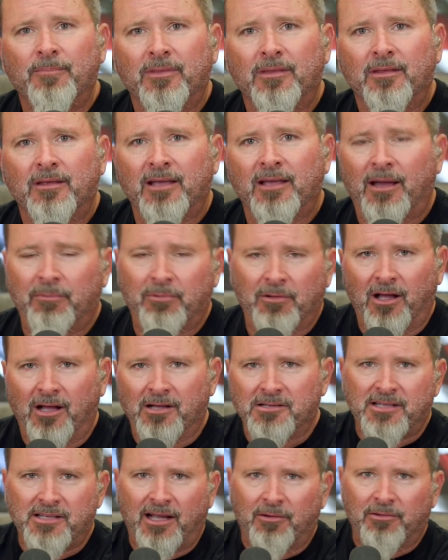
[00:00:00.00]
Yeah, I'm
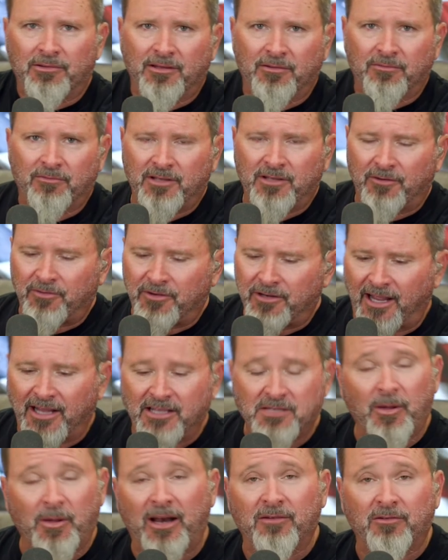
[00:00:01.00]
lost now with the different days.
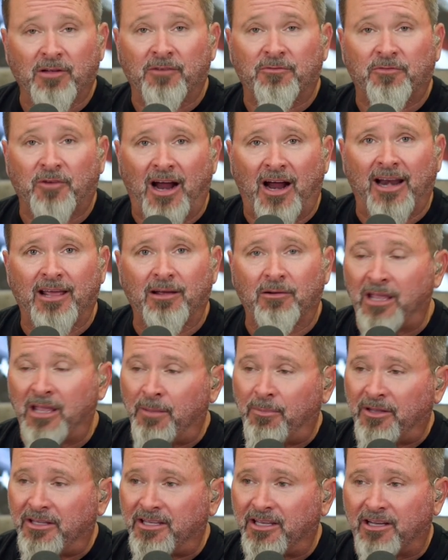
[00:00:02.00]
But on Friday,
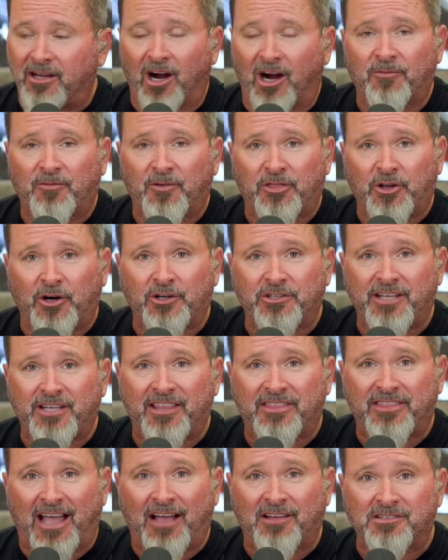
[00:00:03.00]
EBT card for
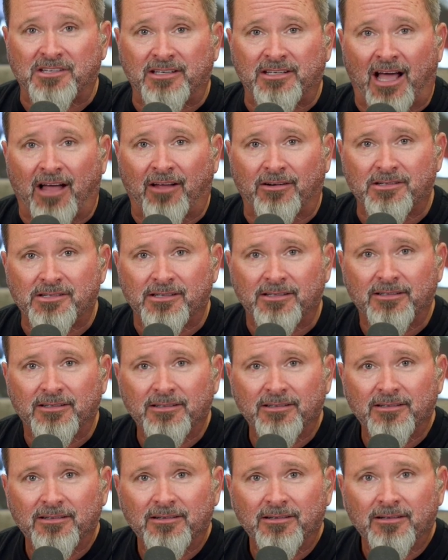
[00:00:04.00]
$13,000.
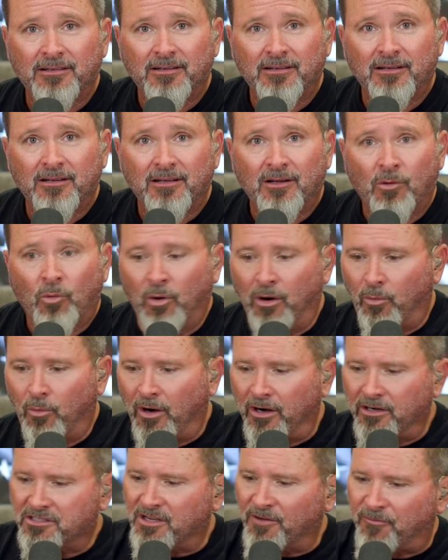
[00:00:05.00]

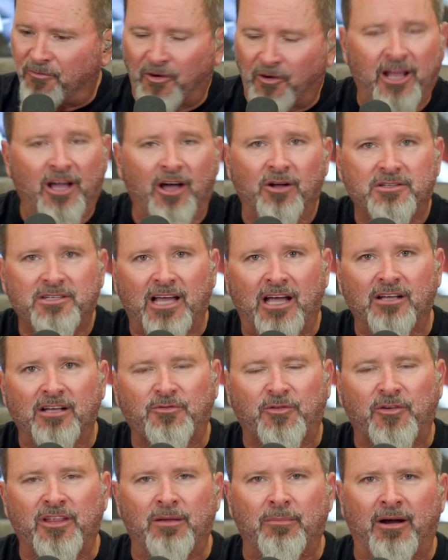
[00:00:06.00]
Where's the free hotels
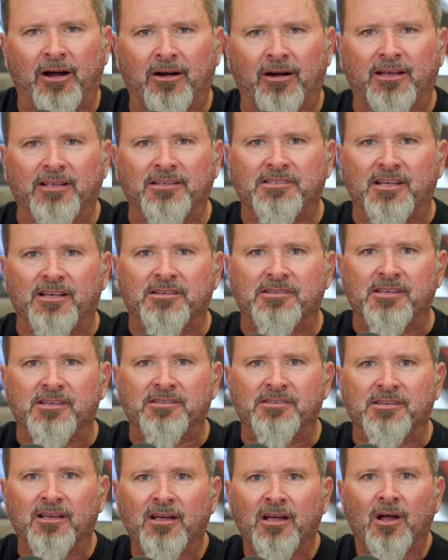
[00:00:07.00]
for the American
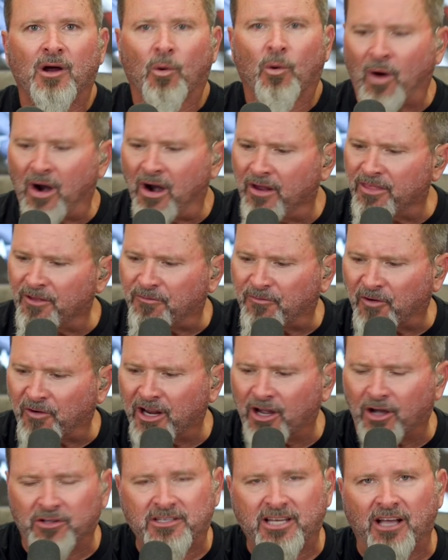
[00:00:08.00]
citizens? Where are the free
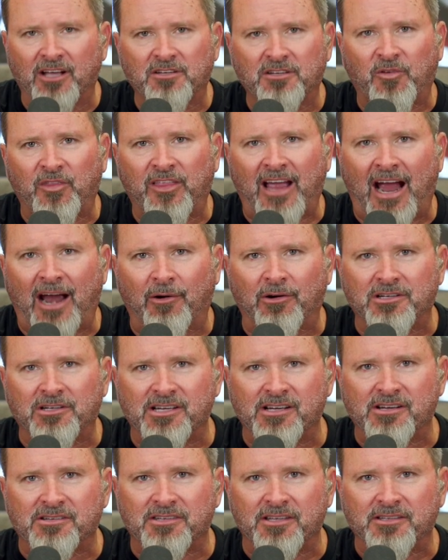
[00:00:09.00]
hotels for the Irish
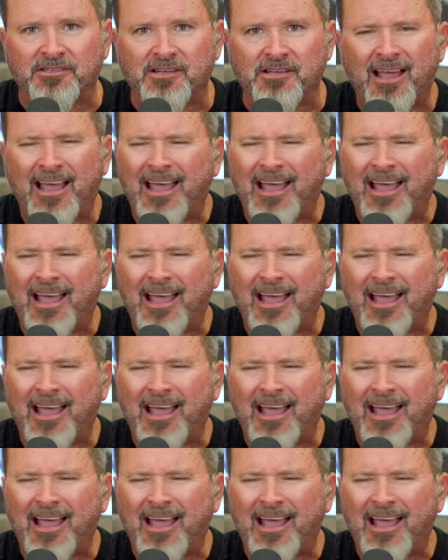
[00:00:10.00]
citizens?